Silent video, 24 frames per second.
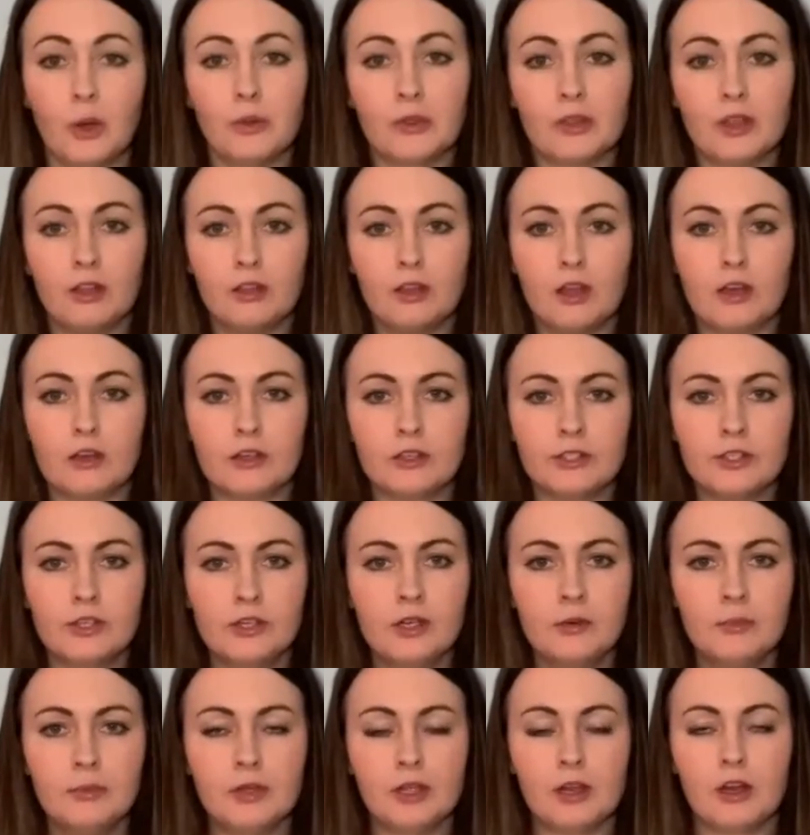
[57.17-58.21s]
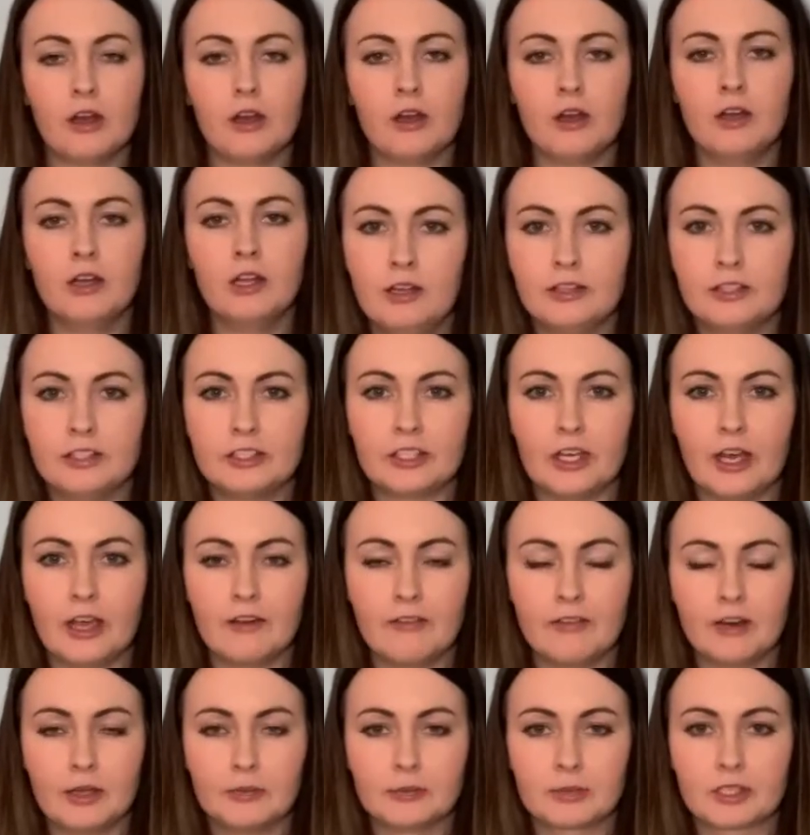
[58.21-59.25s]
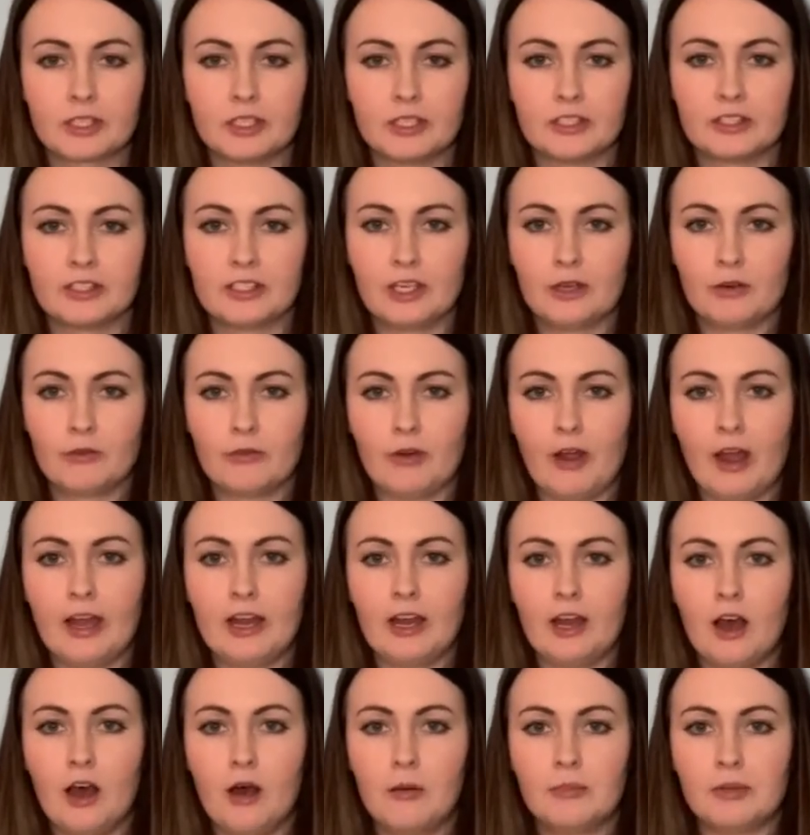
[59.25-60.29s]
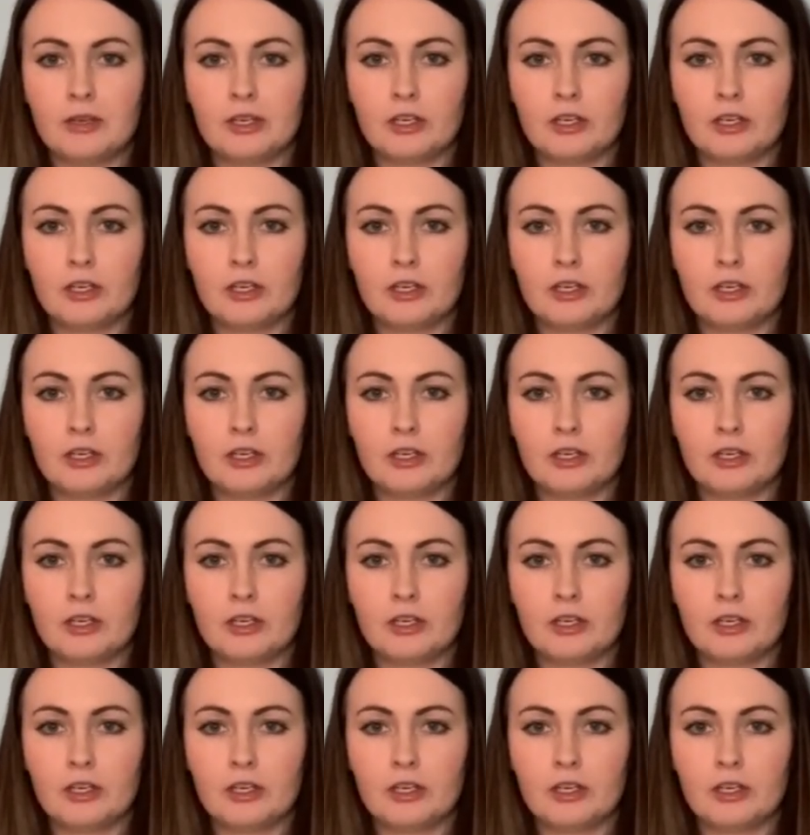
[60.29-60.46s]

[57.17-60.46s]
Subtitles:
the lungs are up here, the diaphragm's gonna sit right up in